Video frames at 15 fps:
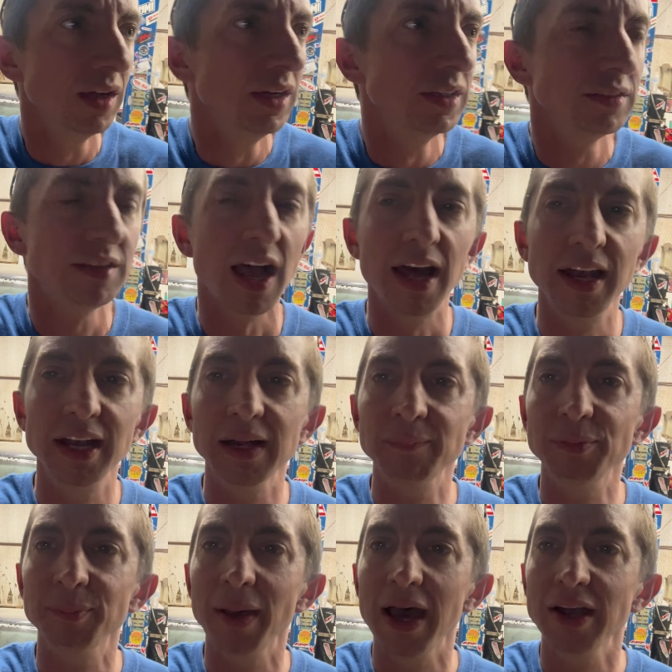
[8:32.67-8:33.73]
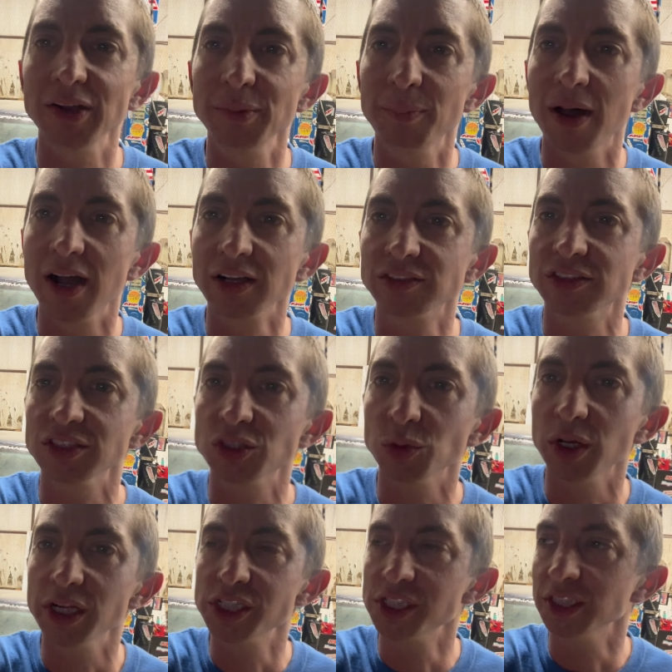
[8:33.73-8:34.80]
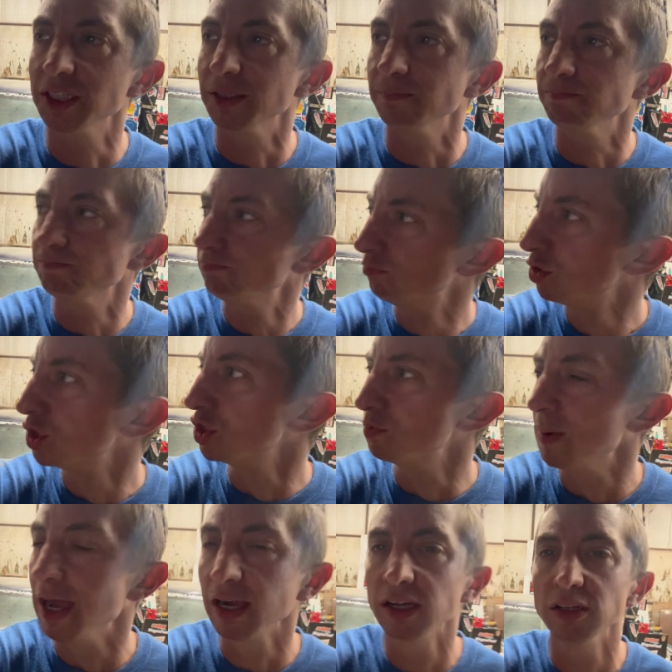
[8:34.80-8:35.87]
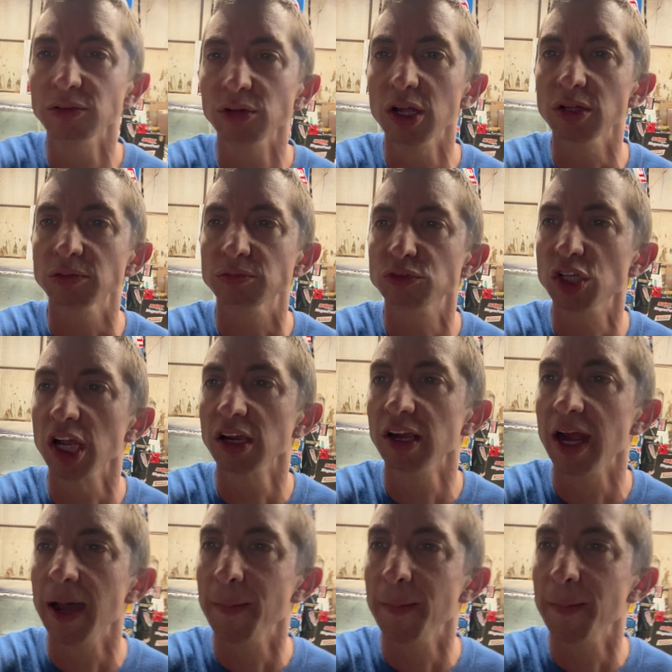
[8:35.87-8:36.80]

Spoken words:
tidied up the battery box situation, and she's back on the road. Check her out.